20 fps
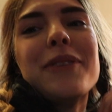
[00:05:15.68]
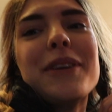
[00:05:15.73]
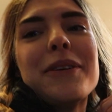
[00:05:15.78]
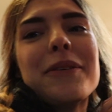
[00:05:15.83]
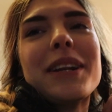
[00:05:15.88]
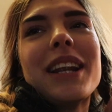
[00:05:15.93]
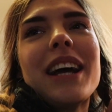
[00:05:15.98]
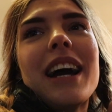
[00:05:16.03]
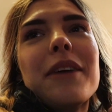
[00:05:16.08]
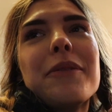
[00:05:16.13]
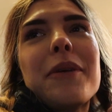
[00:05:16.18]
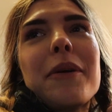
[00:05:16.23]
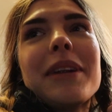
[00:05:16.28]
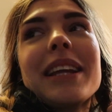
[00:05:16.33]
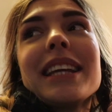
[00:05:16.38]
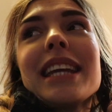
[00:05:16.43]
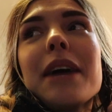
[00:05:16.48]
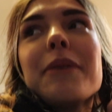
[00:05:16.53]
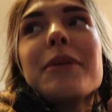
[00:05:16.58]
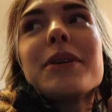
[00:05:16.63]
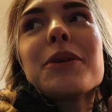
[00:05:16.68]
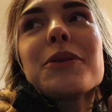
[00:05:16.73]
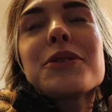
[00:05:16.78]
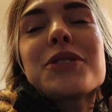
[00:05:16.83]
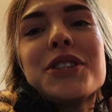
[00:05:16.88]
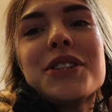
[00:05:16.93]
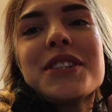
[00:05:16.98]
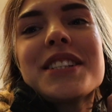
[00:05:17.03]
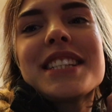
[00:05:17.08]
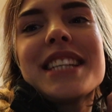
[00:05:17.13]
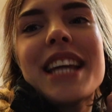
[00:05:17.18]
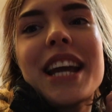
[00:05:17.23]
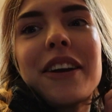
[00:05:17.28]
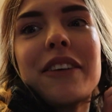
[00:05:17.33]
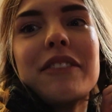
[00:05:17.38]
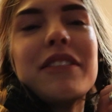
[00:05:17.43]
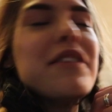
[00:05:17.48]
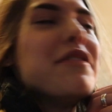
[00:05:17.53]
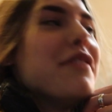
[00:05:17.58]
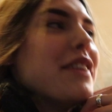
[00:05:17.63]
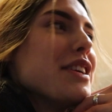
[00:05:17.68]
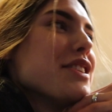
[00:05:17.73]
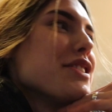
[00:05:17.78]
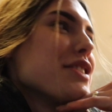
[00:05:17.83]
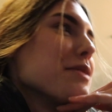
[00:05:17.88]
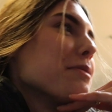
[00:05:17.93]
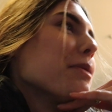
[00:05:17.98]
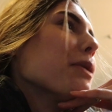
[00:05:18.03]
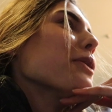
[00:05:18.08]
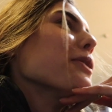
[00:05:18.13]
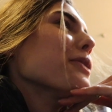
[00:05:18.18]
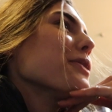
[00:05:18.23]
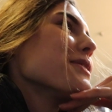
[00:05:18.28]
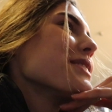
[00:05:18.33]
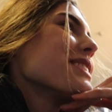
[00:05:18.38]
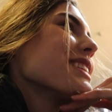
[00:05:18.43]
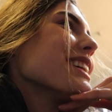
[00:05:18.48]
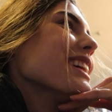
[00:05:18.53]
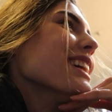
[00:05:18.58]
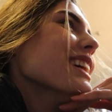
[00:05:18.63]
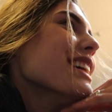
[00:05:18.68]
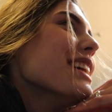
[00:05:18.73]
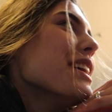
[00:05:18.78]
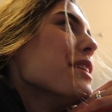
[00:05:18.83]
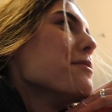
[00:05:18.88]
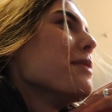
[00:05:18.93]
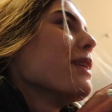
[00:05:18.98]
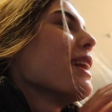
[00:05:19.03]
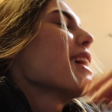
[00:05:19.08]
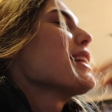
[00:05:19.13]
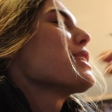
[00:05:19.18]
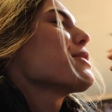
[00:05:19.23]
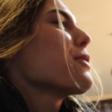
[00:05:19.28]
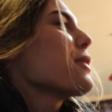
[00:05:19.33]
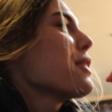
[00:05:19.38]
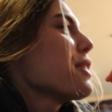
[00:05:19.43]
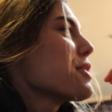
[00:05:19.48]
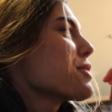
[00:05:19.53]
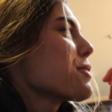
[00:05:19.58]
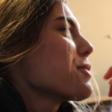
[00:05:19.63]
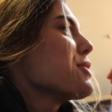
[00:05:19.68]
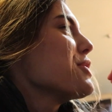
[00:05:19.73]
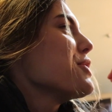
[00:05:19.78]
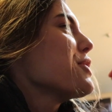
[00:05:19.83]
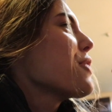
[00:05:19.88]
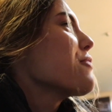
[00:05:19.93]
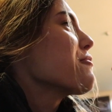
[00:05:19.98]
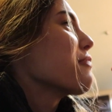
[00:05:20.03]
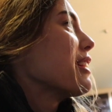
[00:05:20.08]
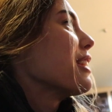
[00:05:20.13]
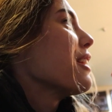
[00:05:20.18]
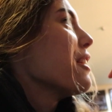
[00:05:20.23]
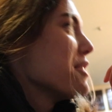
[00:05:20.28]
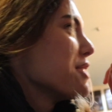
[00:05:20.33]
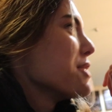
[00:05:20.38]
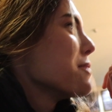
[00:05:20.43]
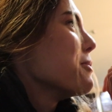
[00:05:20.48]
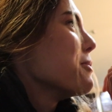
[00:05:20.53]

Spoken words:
we were like, yeah, we're not students here, and the face she pulled. Yeah. But like, it's one of those ones you don't realise you're